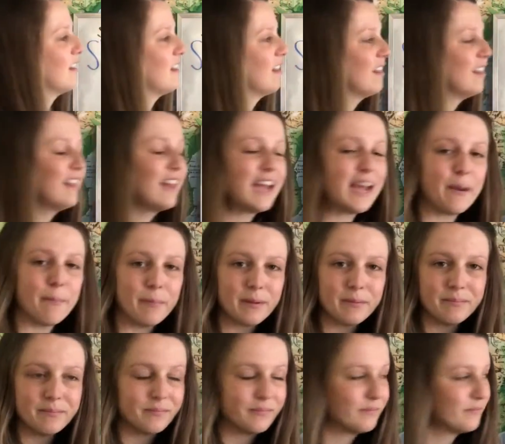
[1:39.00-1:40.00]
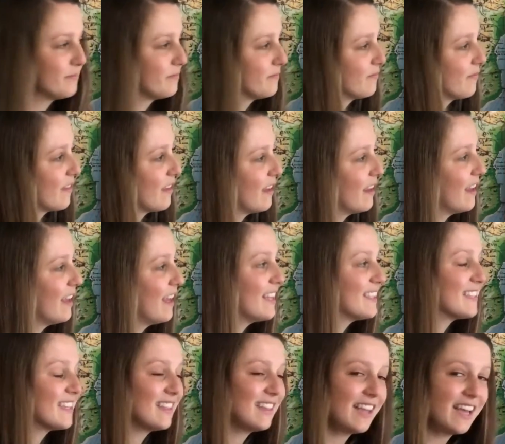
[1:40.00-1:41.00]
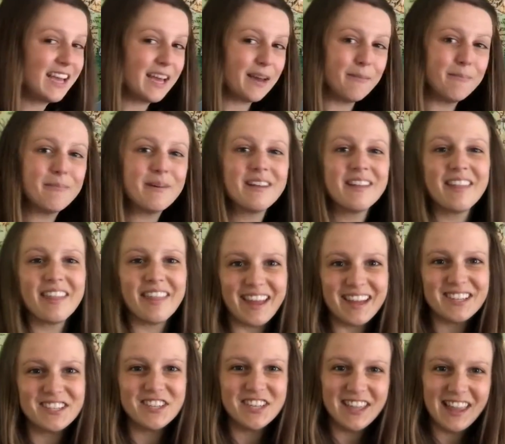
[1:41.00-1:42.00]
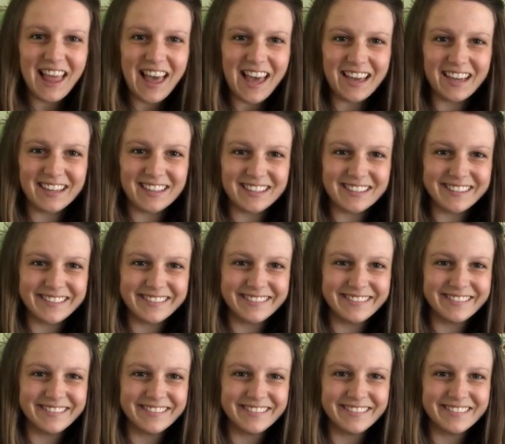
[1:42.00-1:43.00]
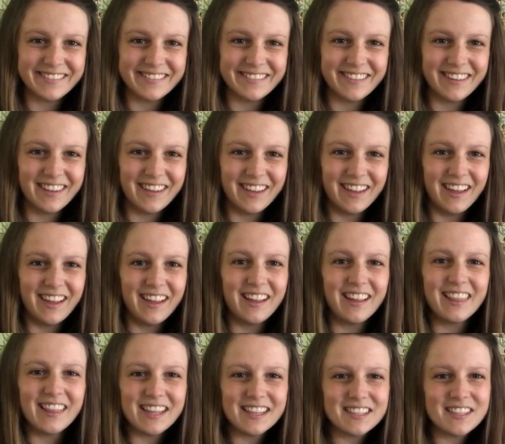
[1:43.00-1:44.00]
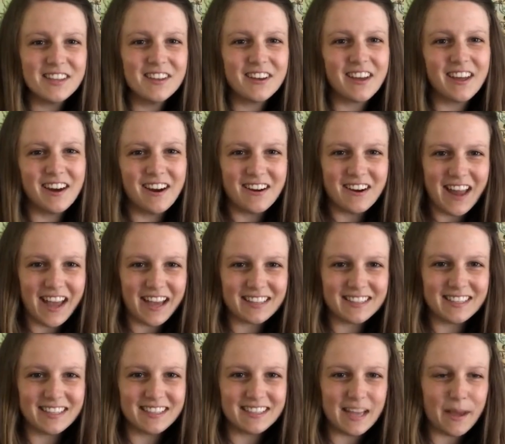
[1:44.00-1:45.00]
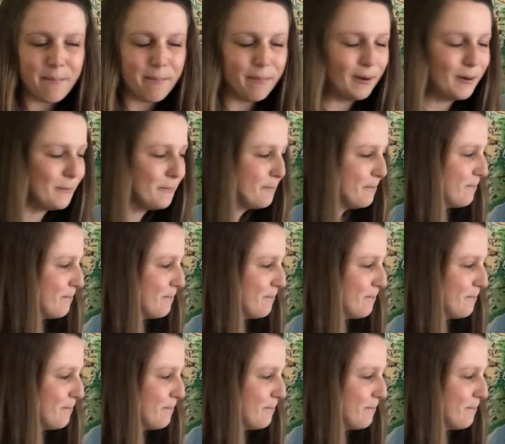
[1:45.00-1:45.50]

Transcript: lamp. It's a lamp that she liked. Let's look at our next example.